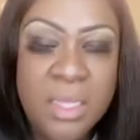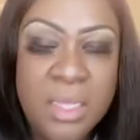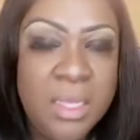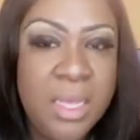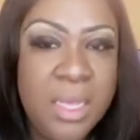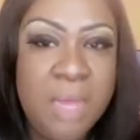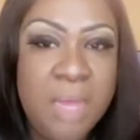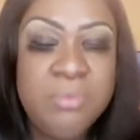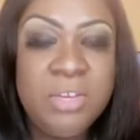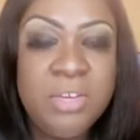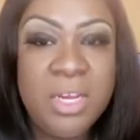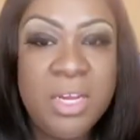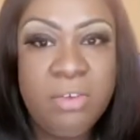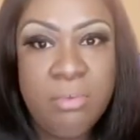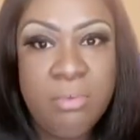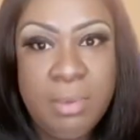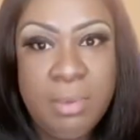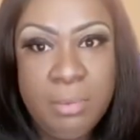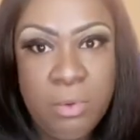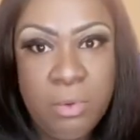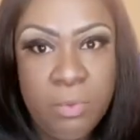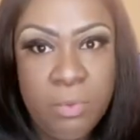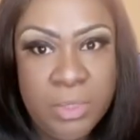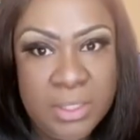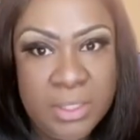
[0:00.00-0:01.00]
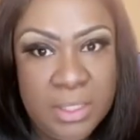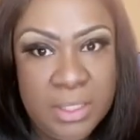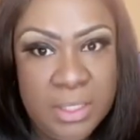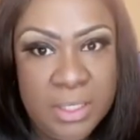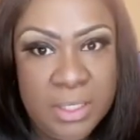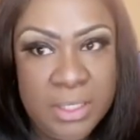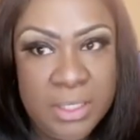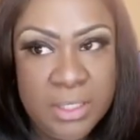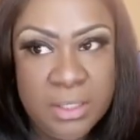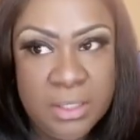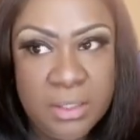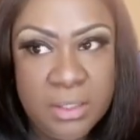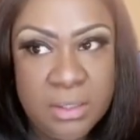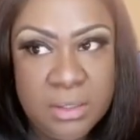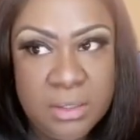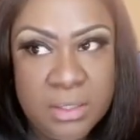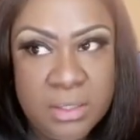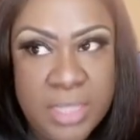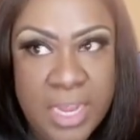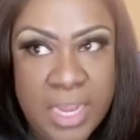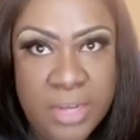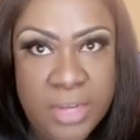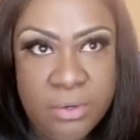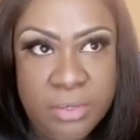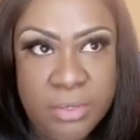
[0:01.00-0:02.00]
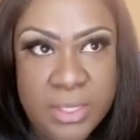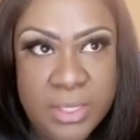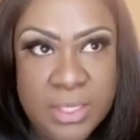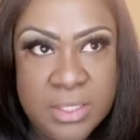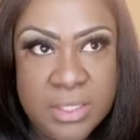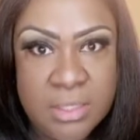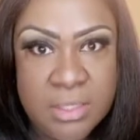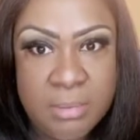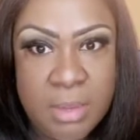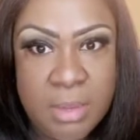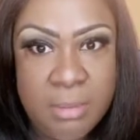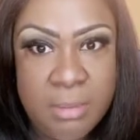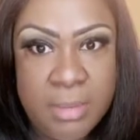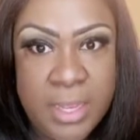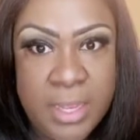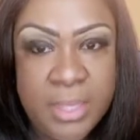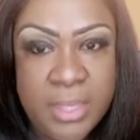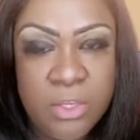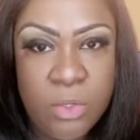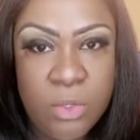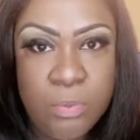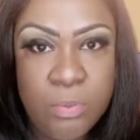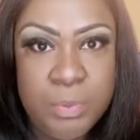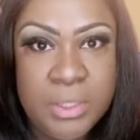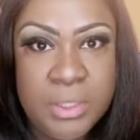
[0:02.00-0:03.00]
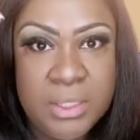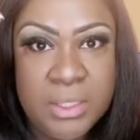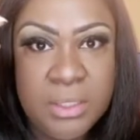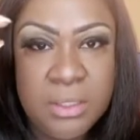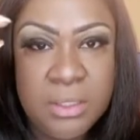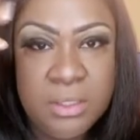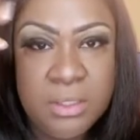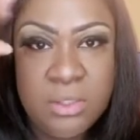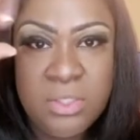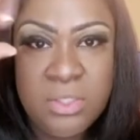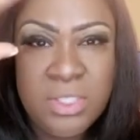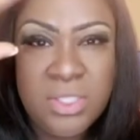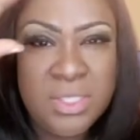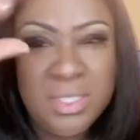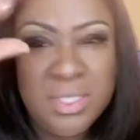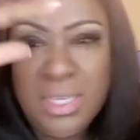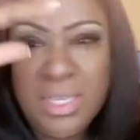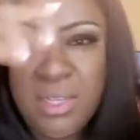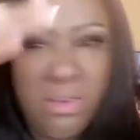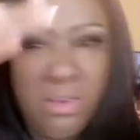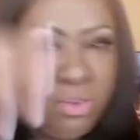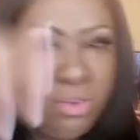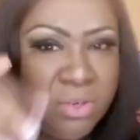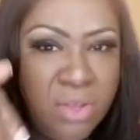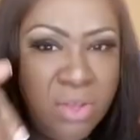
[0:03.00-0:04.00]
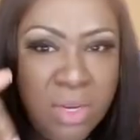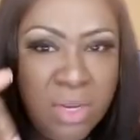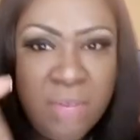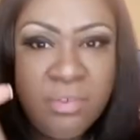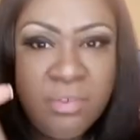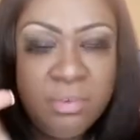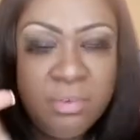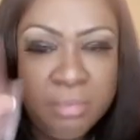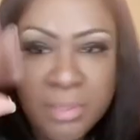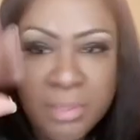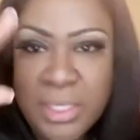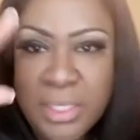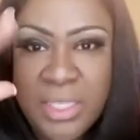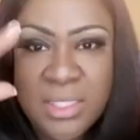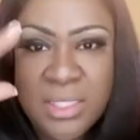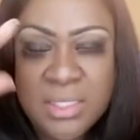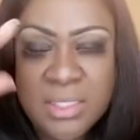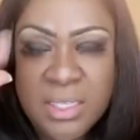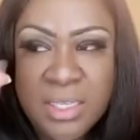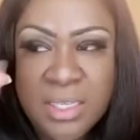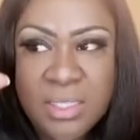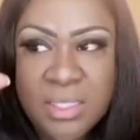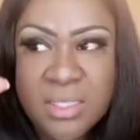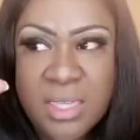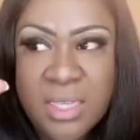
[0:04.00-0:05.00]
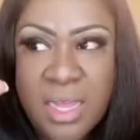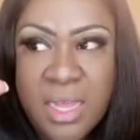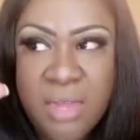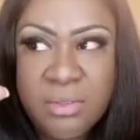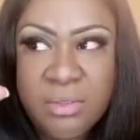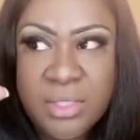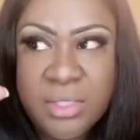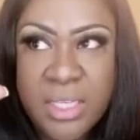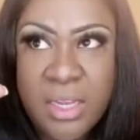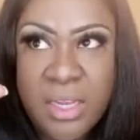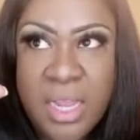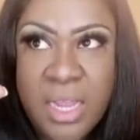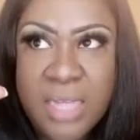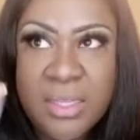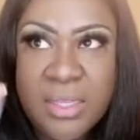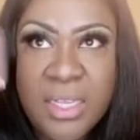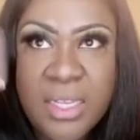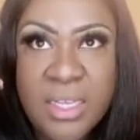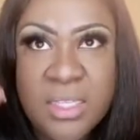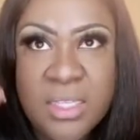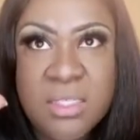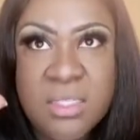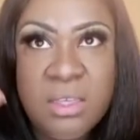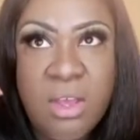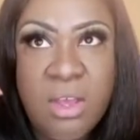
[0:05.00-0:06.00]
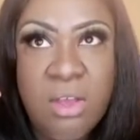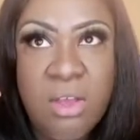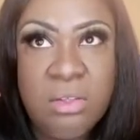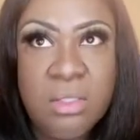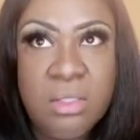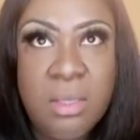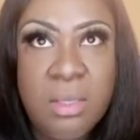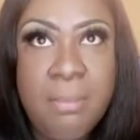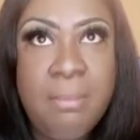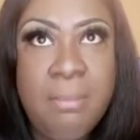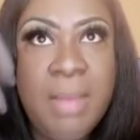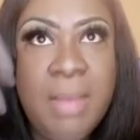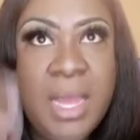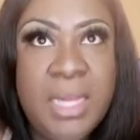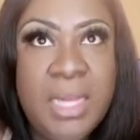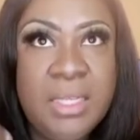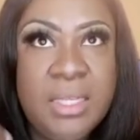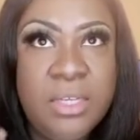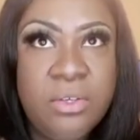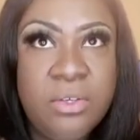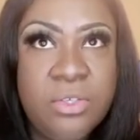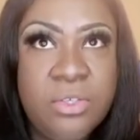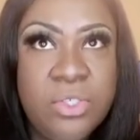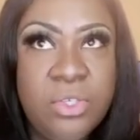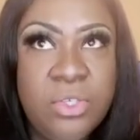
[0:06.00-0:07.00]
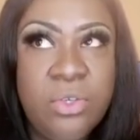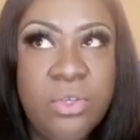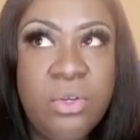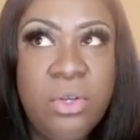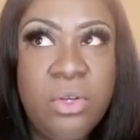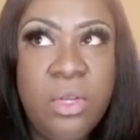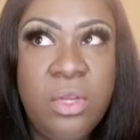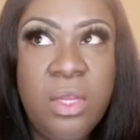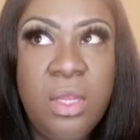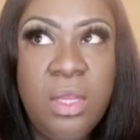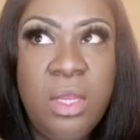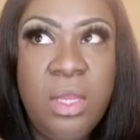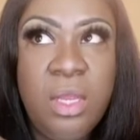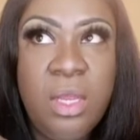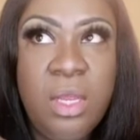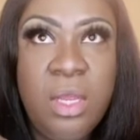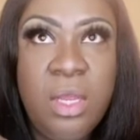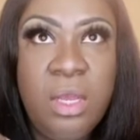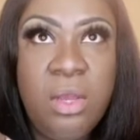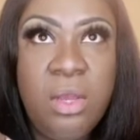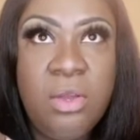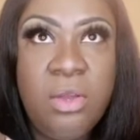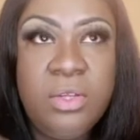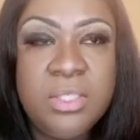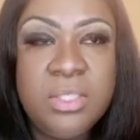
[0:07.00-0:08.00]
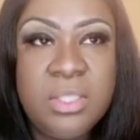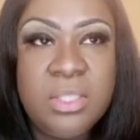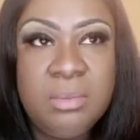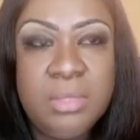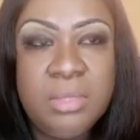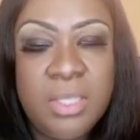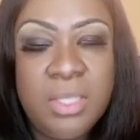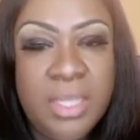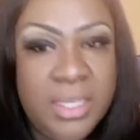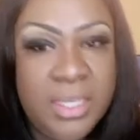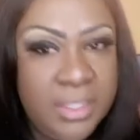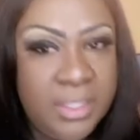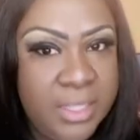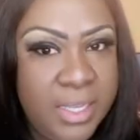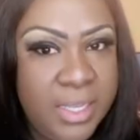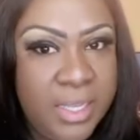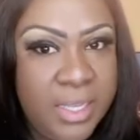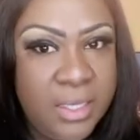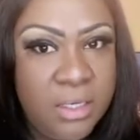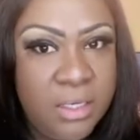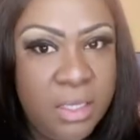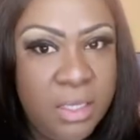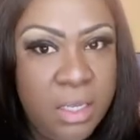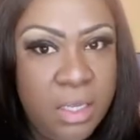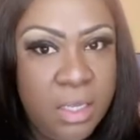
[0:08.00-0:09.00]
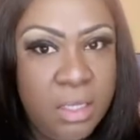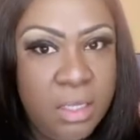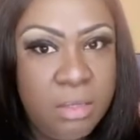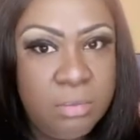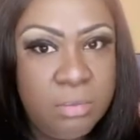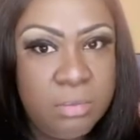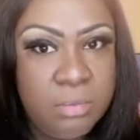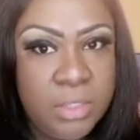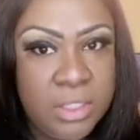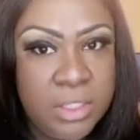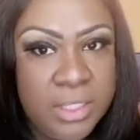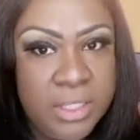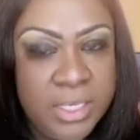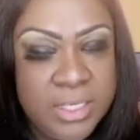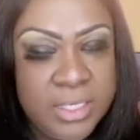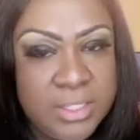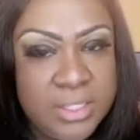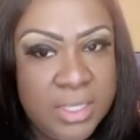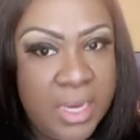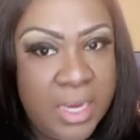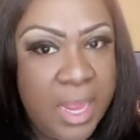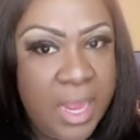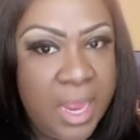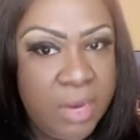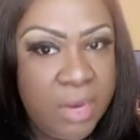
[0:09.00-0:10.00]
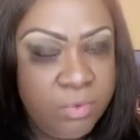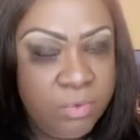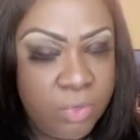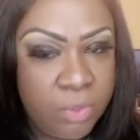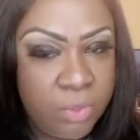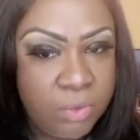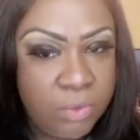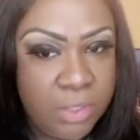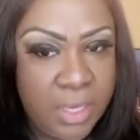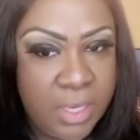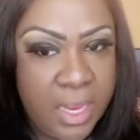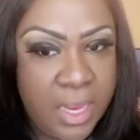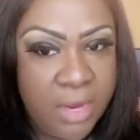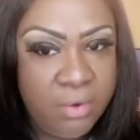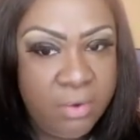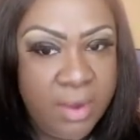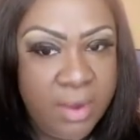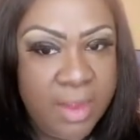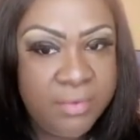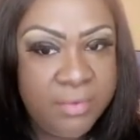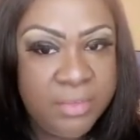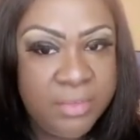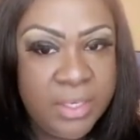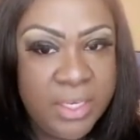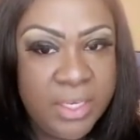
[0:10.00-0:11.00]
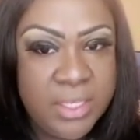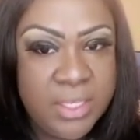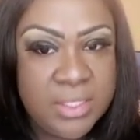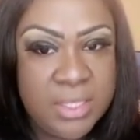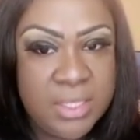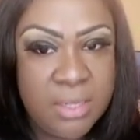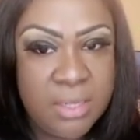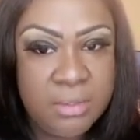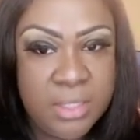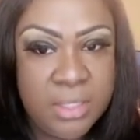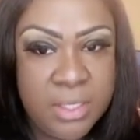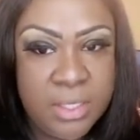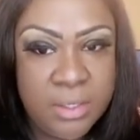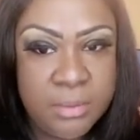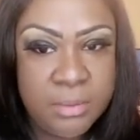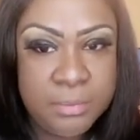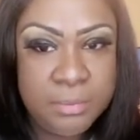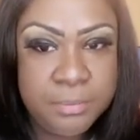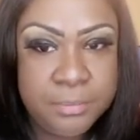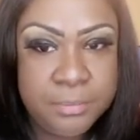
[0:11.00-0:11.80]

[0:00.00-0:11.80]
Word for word: I'm trying to remember what the link title is in my bio, but just click on all of them. It's it's out there. I think it's called My Literature or something like that. Um, the things that I wrote and I crafted, it's out there.